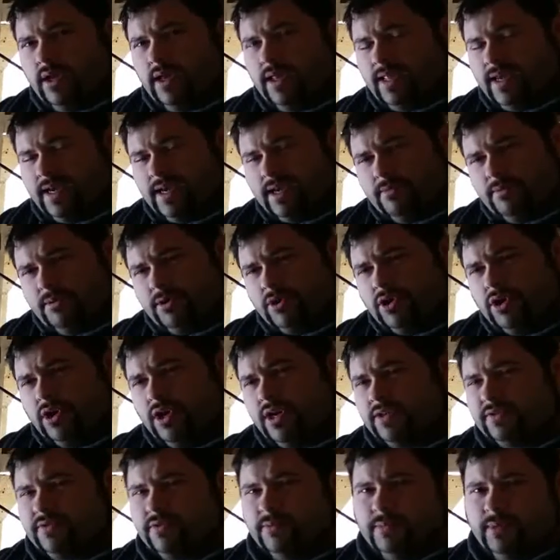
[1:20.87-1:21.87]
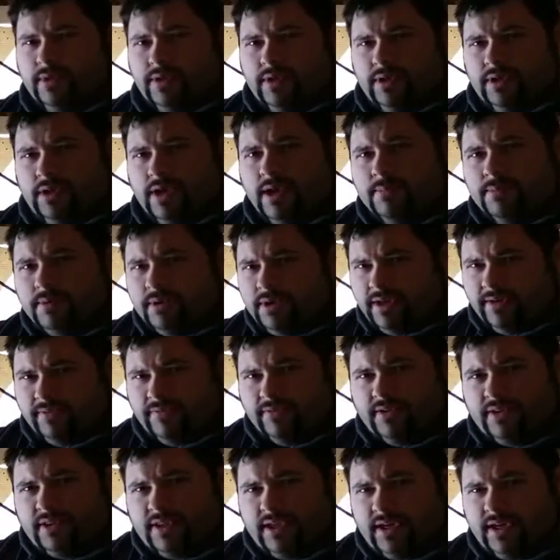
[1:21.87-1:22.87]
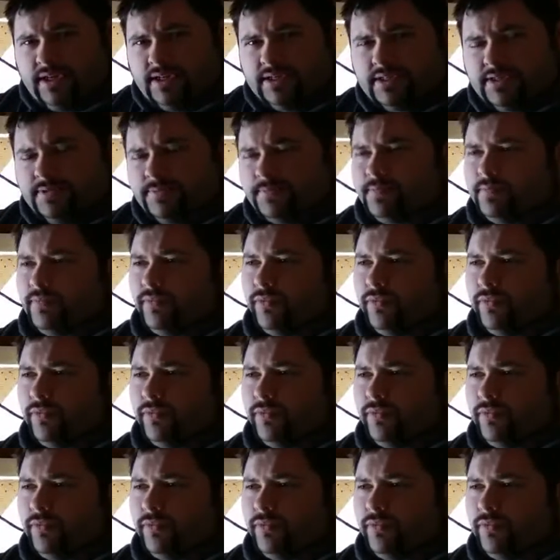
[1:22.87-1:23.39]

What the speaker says: and that can be caused from a number of different things.